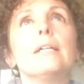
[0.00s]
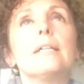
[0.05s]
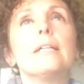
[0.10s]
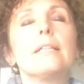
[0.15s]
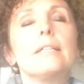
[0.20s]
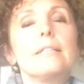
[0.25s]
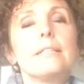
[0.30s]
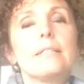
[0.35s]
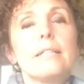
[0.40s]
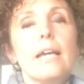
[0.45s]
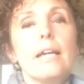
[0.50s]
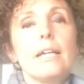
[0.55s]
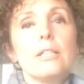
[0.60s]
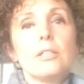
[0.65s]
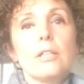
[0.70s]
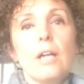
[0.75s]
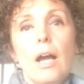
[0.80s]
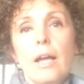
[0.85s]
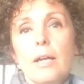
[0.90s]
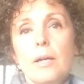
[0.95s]
these
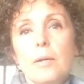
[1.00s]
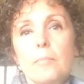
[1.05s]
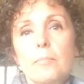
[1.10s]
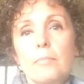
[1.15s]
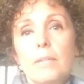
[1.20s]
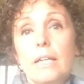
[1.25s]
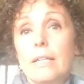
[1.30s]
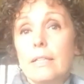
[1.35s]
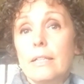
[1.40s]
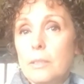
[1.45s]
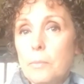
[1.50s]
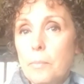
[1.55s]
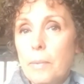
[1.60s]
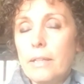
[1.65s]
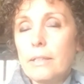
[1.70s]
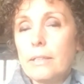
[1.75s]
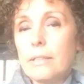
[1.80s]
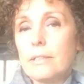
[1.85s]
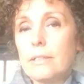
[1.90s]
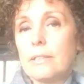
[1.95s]
days, I am an
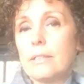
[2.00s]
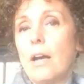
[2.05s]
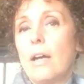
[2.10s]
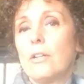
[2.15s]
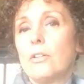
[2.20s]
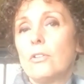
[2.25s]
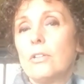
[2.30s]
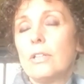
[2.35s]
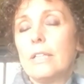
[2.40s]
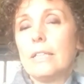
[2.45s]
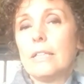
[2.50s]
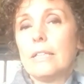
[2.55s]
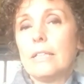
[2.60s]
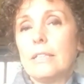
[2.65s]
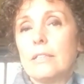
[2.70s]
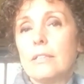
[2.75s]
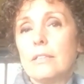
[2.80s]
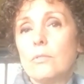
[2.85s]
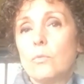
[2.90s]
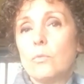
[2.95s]
independent designer
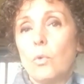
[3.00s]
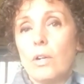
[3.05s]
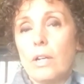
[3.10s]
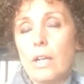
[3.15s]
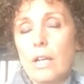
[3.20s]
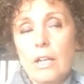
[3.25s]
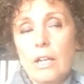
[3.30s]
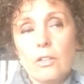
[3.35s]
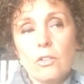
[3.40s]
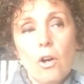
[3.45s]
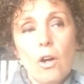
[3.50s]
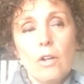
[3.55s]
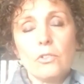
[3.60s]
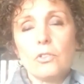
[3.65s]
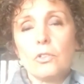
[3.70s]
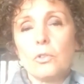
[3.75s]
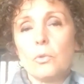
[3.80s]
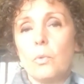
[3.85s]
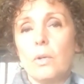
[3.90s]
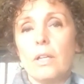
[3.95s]
working in
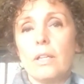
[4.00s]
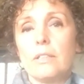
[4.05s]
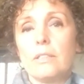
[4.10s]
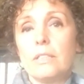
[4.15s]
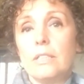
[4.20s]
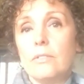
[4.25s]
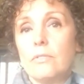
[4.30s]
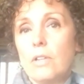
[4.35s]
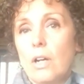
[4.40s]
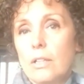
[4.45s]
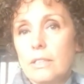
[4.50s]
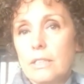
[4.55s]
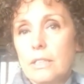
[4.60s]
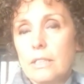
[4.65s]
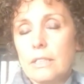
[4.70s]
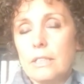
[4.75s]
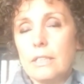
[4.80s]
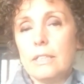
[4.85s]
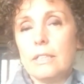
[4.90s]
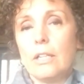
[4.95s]
concert with Steve
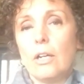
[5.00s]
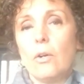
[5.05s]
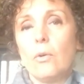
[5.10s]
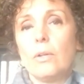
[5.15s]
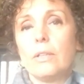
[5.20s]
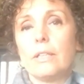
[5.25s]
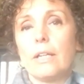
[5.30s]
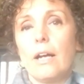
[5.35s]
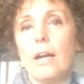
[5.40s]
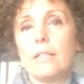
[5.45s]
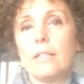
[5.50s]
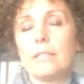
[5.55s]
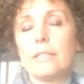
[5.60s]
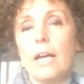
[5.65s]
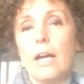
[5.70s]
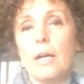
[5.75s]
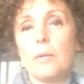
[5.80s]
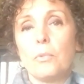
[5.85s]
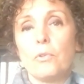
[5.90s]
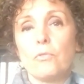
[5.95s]
Constantino and the guys
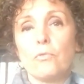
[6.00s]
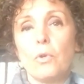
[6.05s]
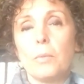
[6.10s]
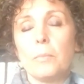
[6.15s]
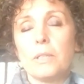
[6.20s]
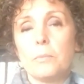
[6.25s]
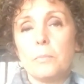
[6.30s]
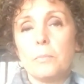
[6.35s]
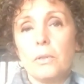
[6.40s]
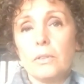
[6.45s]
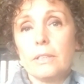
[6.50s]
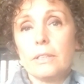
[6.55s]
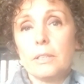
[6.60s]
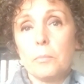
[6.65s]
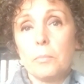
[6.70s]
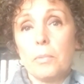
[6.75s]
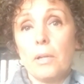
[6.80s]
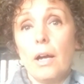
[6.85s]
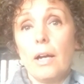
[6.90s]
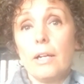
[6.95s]
at Performance Building
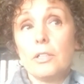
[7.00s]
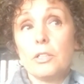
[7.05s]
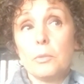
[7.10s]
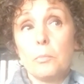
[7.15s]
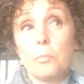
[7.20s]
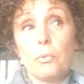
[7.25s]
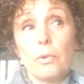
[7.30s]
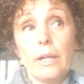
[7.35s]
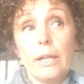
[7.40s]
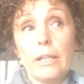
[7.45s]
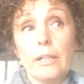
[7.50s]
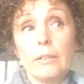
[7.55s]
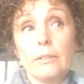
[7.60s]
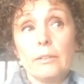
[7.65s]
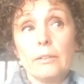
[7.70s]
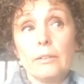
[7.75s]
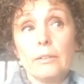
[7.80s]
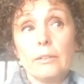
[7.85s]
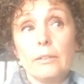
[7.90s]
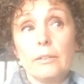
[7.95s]
Supply to bring
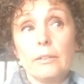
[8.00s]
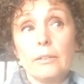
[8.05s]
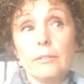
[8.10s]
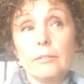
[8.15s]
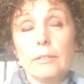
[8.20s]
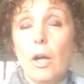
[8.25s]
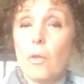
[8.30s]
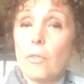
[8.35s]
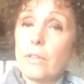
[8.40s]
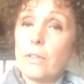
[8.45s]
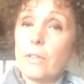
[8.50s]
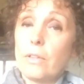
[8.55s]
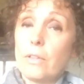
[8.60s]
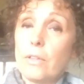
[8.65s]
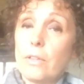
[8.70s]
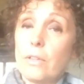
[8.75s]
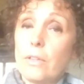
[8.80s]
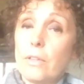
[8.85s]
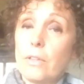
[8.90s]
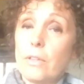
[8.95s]
healthy
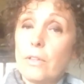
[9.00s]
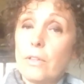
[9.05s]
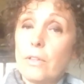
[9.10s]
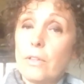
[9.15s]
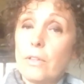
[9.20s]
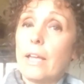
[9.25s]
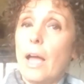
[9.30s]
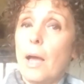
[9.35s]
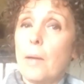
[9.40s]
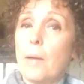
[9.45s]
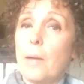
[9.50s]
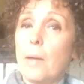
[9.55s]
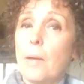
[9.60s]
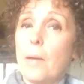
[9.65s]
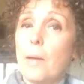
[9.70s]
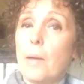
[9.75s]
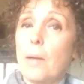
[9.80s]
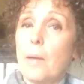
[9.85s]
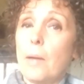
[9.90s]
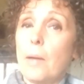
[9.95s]
cabinets
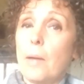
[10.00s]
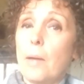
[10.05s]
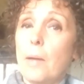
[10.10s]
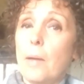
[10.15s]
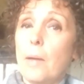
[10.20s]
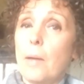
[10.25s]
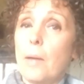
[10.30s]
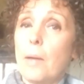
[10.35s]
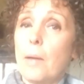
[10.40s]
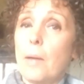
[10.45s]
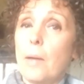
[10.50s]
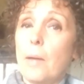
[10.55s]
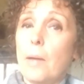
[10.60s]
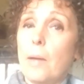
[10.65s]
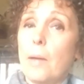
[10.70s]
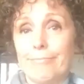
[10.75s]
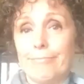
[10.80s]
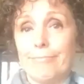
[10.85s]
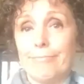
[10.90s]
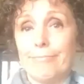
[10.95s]
to
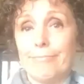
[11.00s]
Maine.